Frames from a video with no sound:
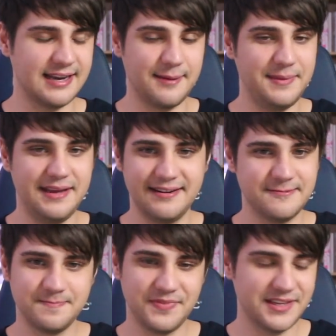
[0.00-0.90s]
I mean,
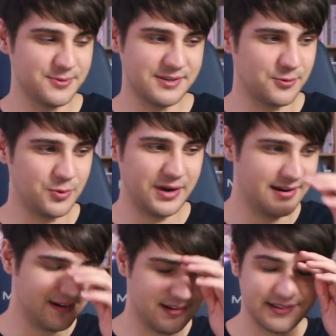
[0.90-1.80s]
this was a
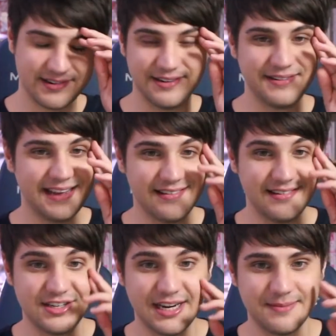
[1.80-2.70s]
weird alternate
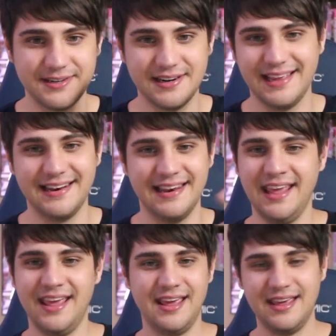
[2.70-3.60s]
reality chapter, and
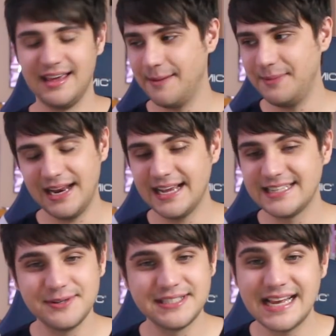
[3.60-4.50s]
I mean, I guess
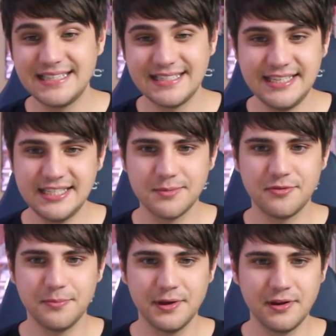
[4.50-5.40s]
it was nice to see some
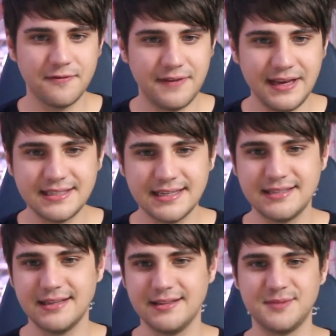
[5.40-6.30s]
familiar
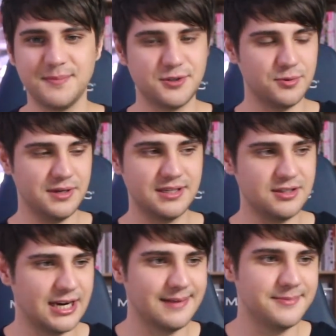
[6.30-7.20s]
faces in this most recent
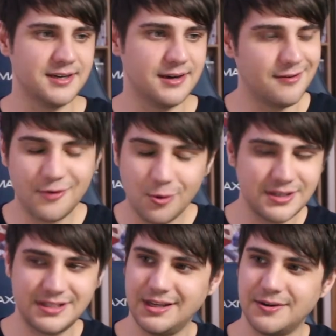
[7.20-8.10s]
chapter, and of
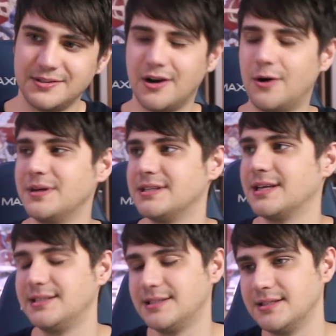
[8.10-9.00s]
course, you know, it's always
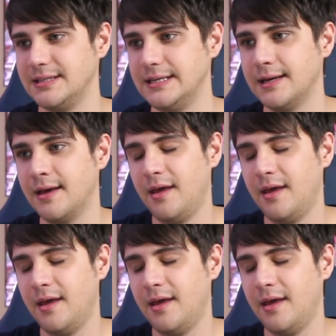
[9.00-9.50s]
nice to see